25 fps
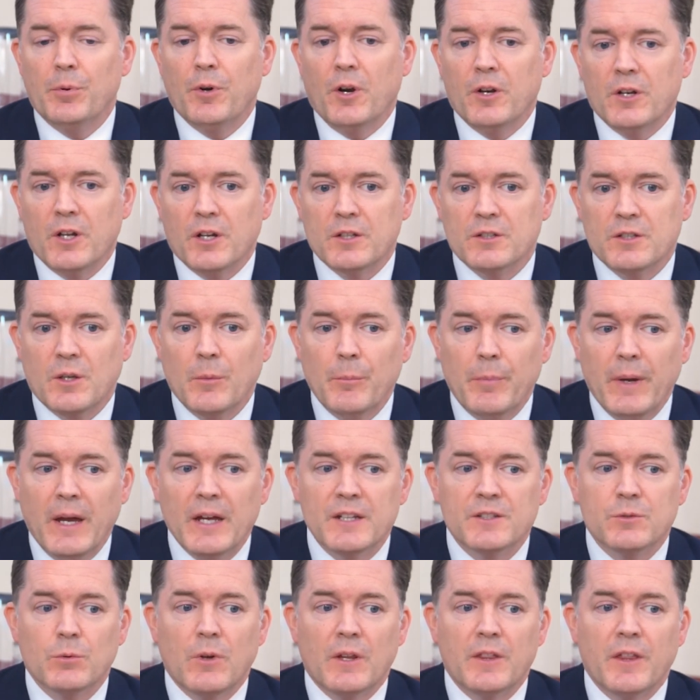product
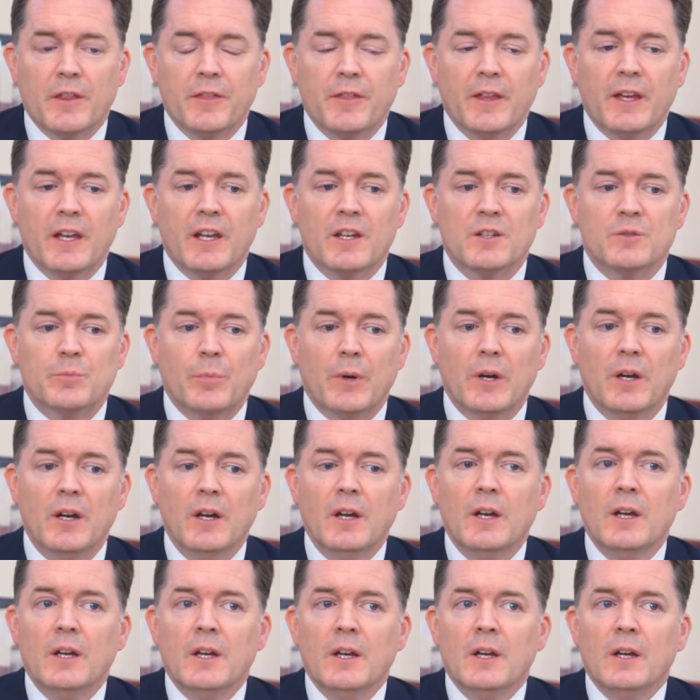compared to other things. But
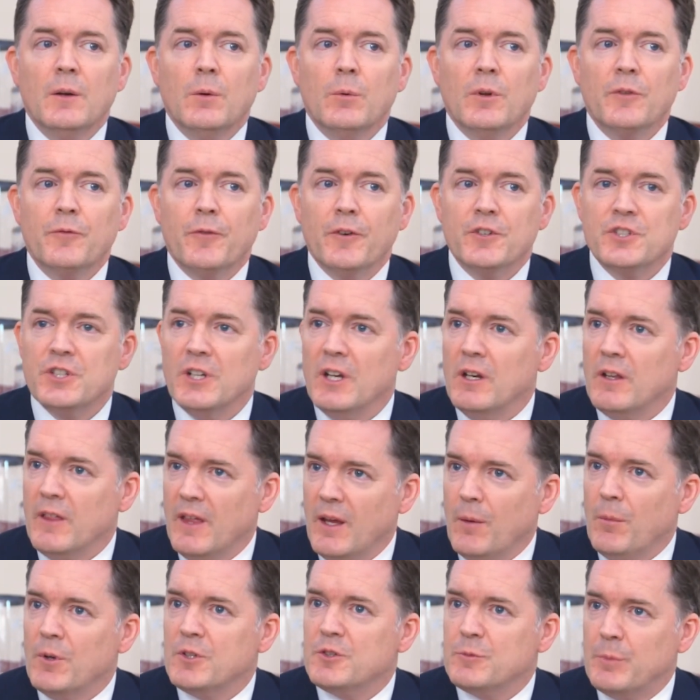with Fracino,
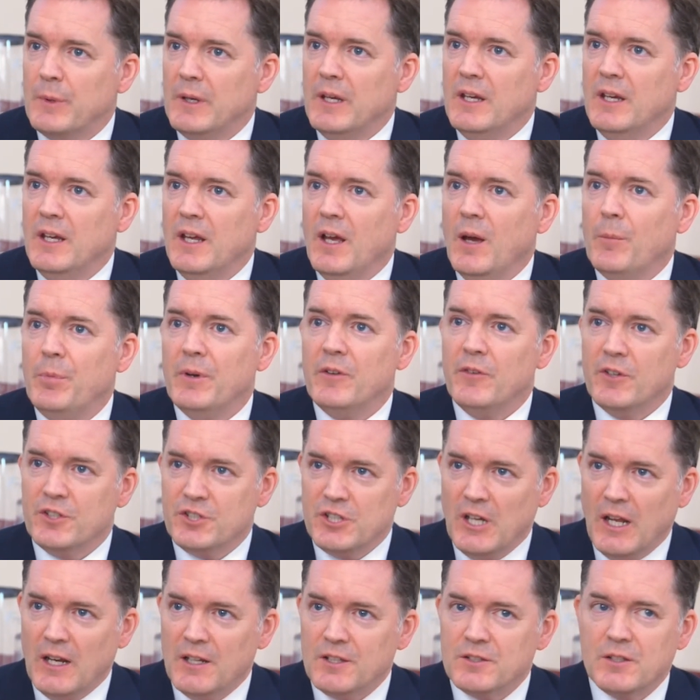that must be a bit of a
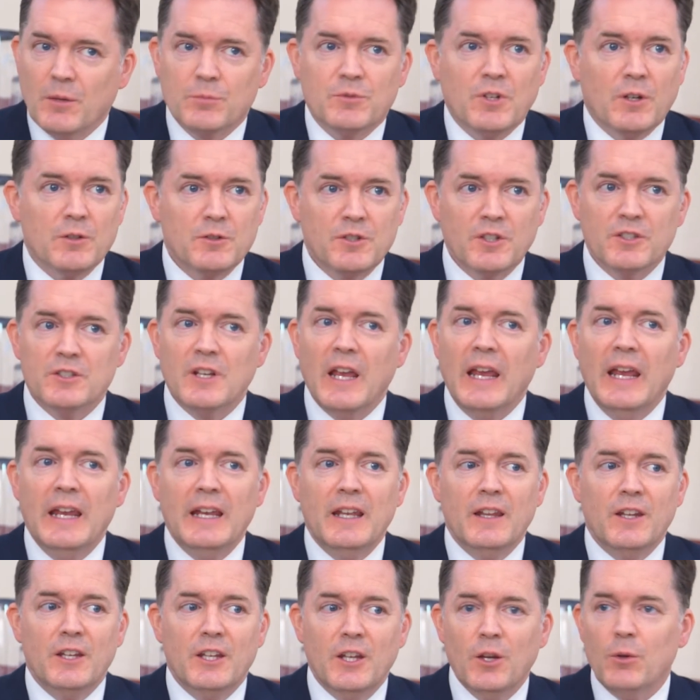challenge sometimes, because
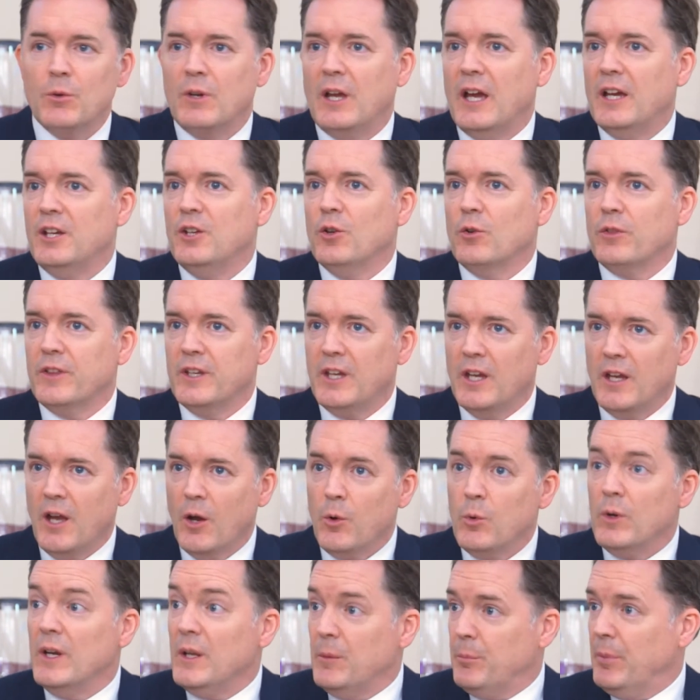in the UK, you're the
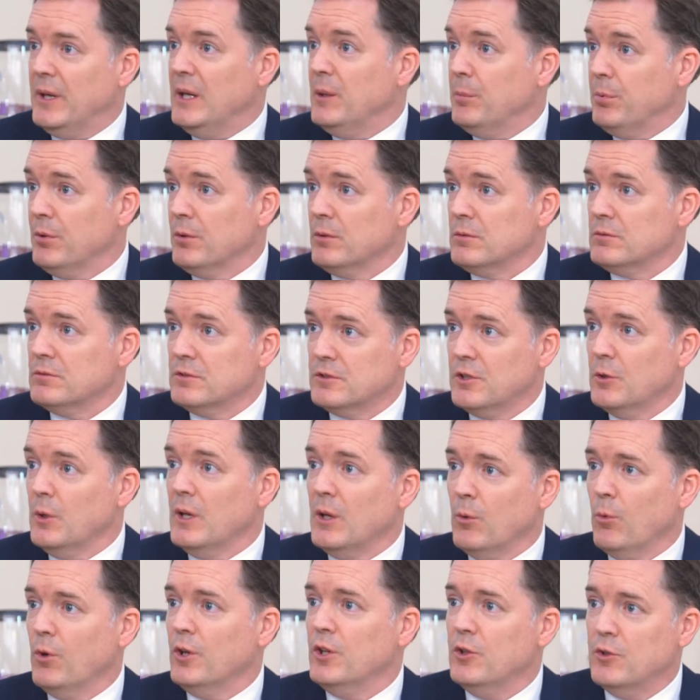only people
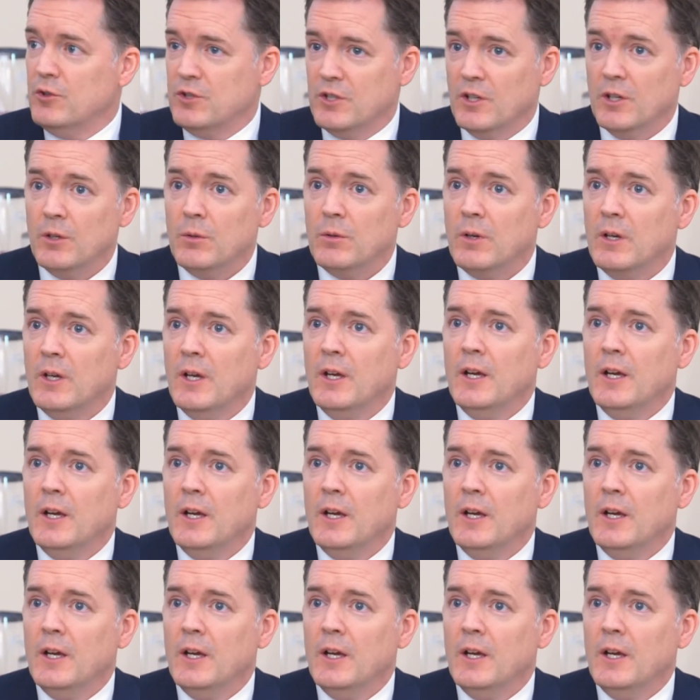doing what you do.